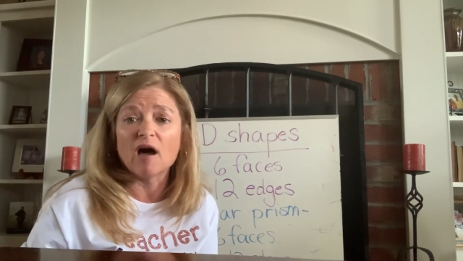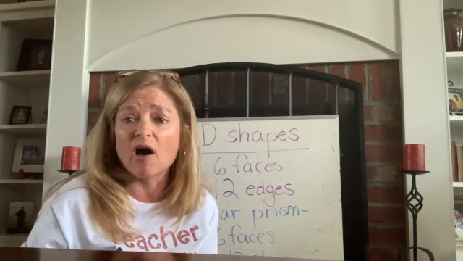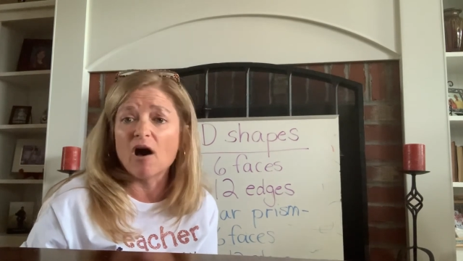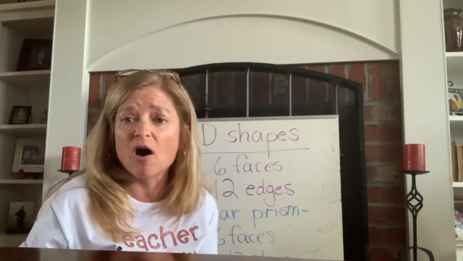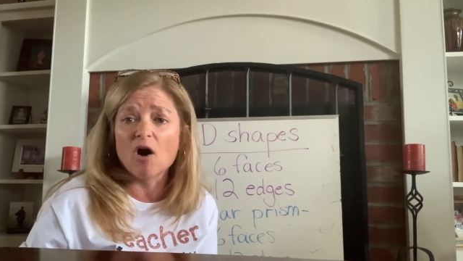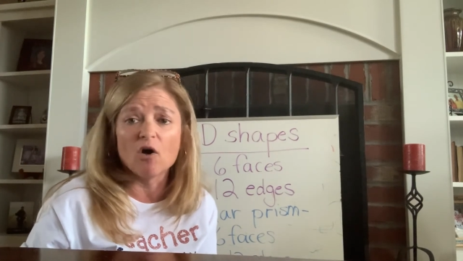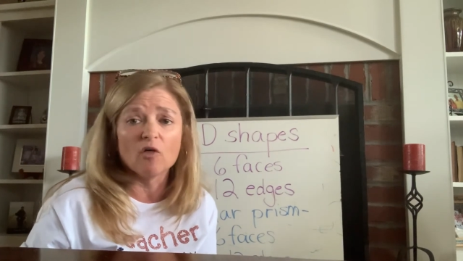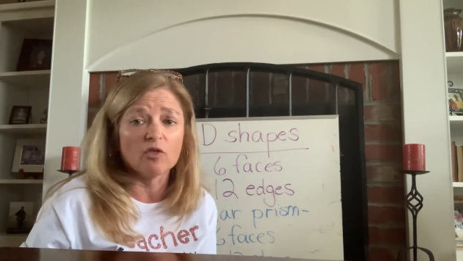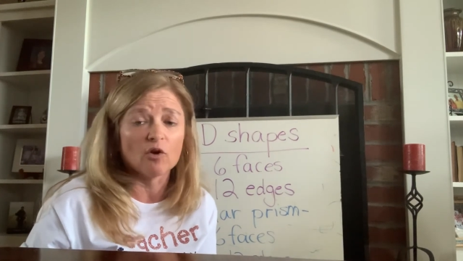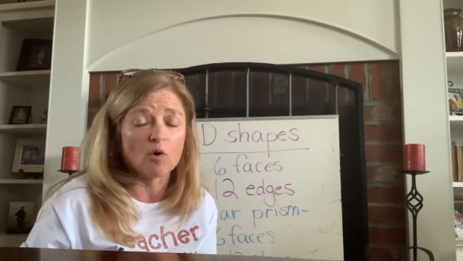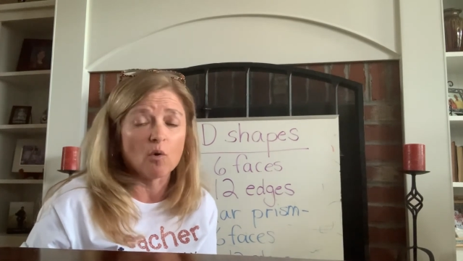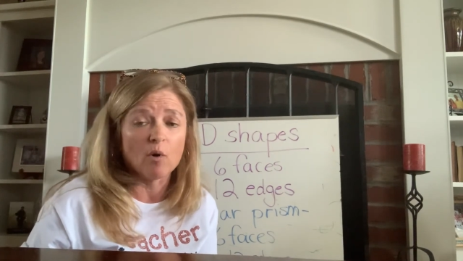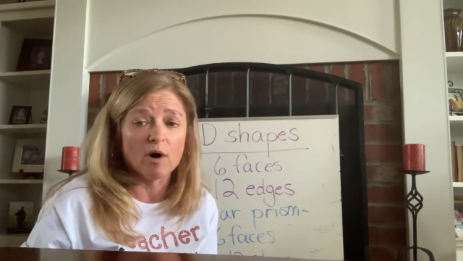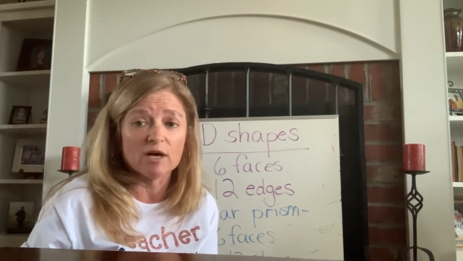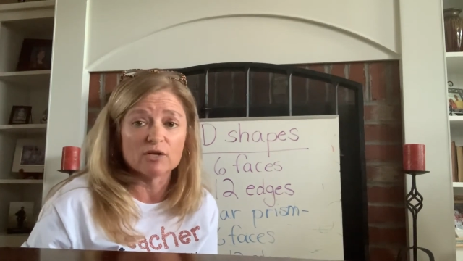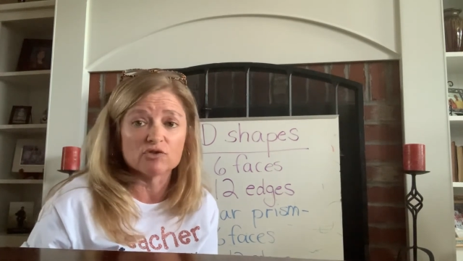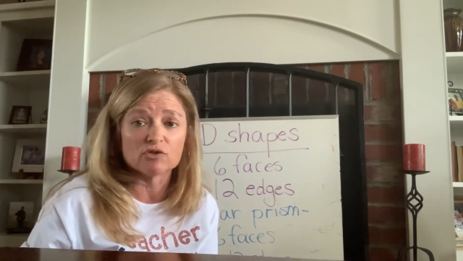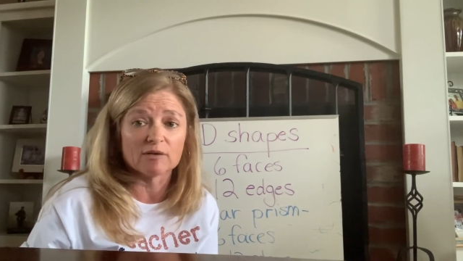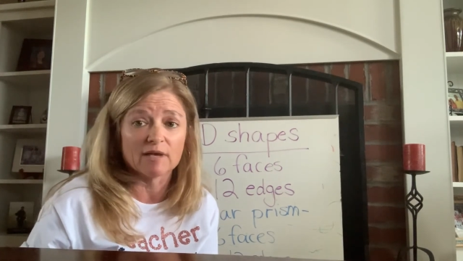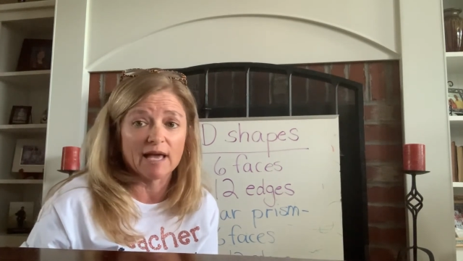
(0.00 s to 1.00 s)
All the
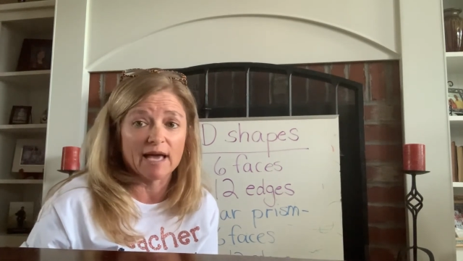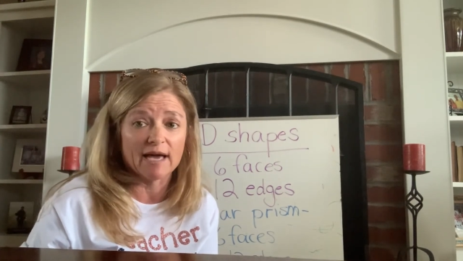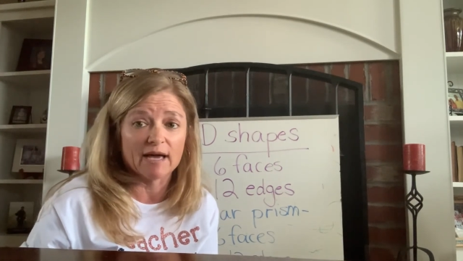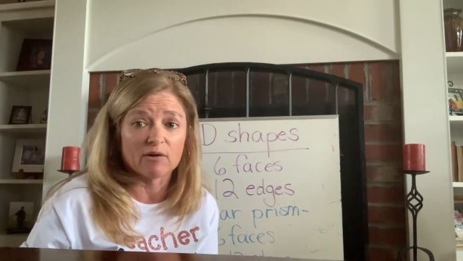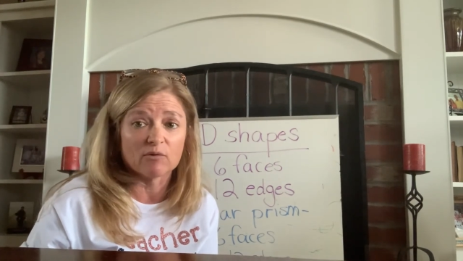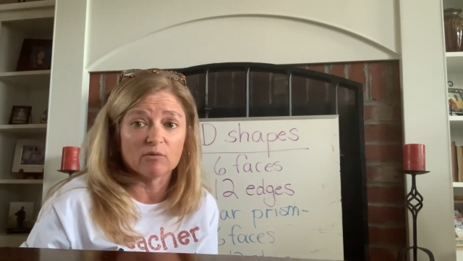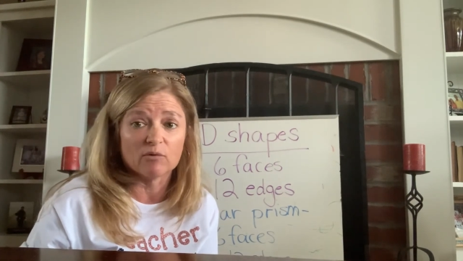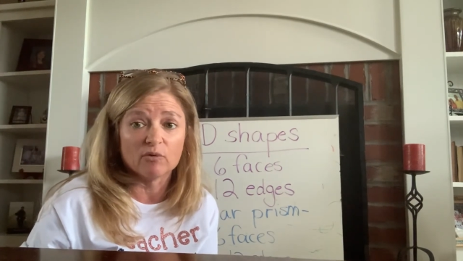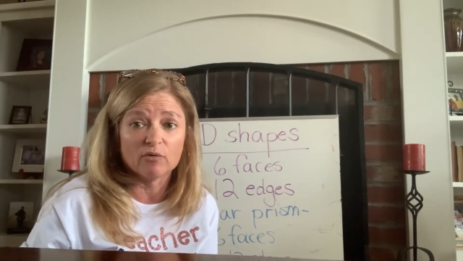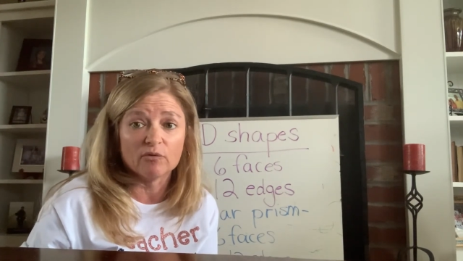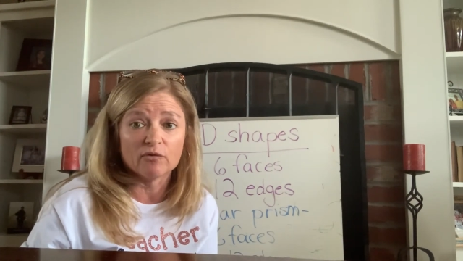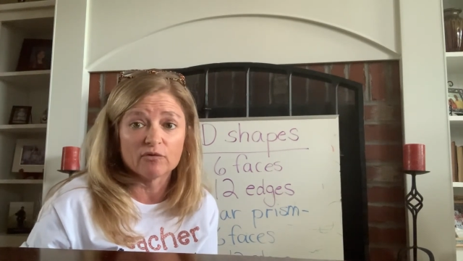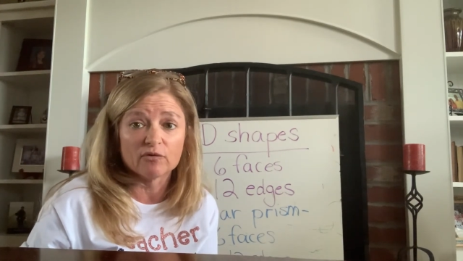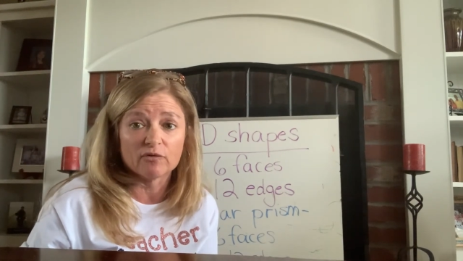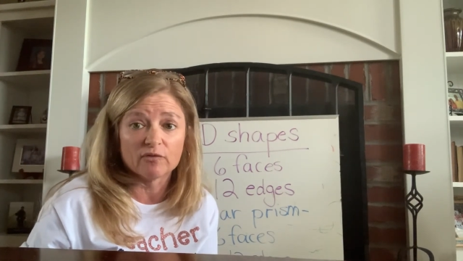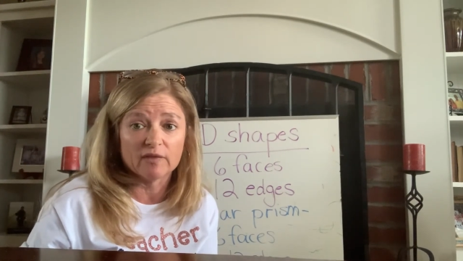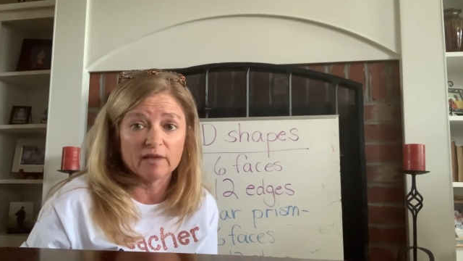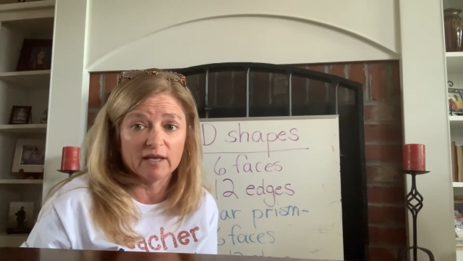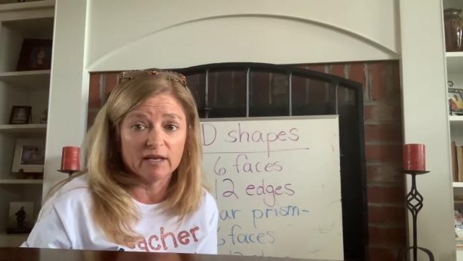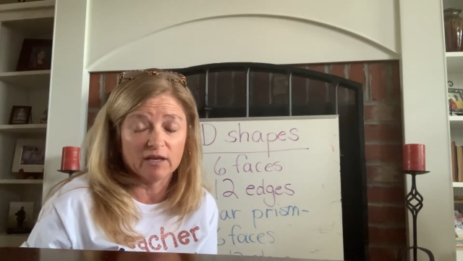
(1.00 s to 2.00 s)
quadrilaterals
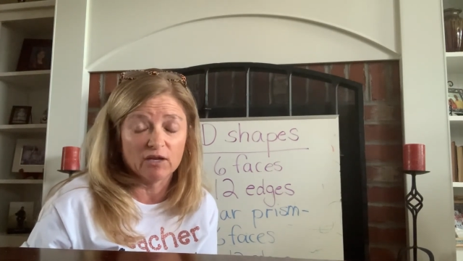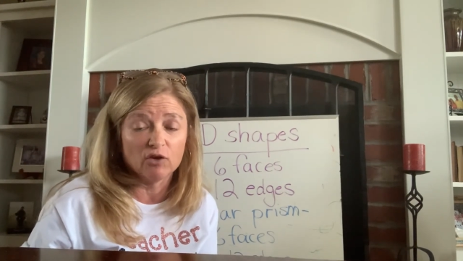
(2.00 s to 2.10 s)
that